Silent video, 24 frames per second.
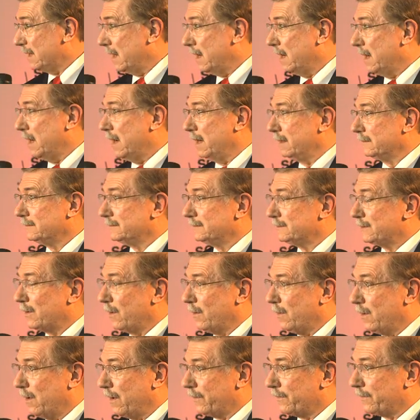uh,
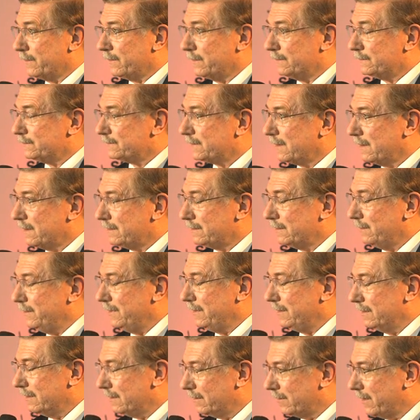co-authors are to
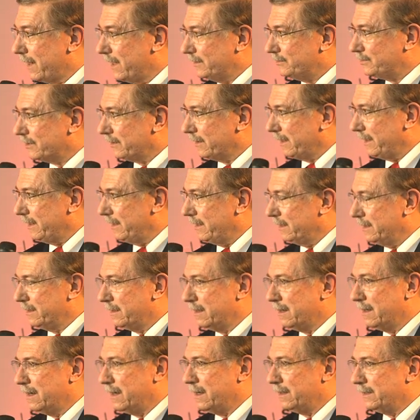be
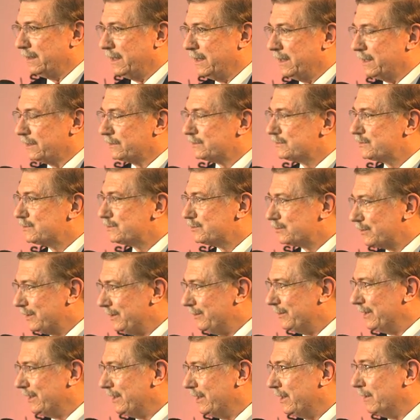congratulated on an
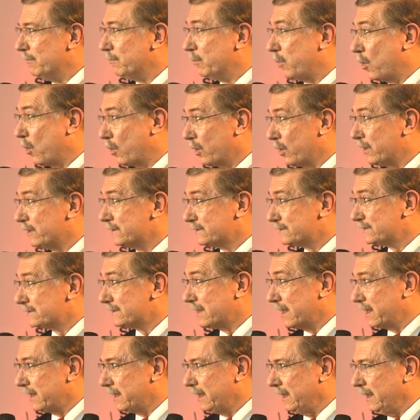extremely important
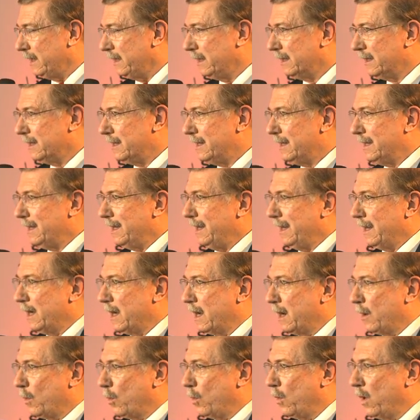study,
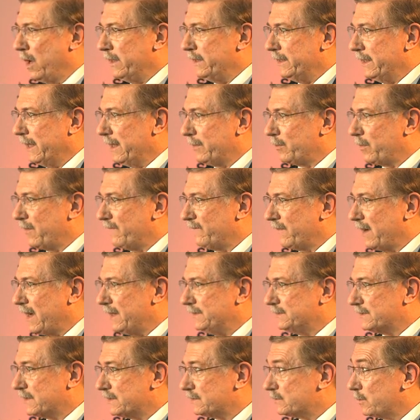uh, one that
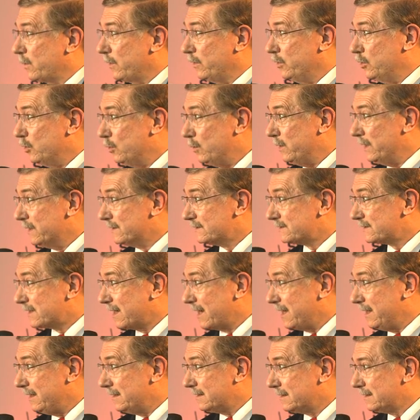provides us with new
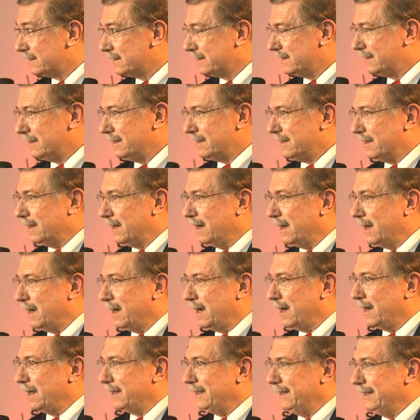insight
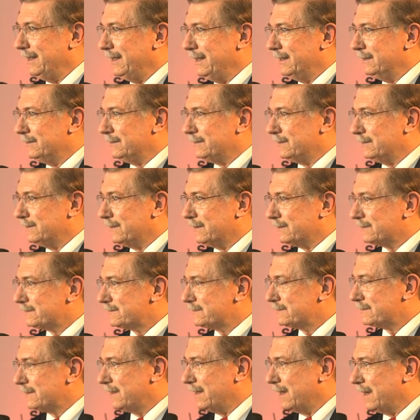uh, into
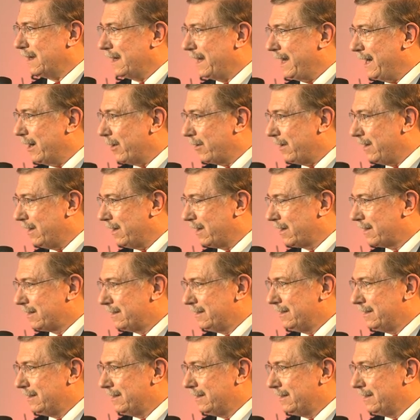this uh, area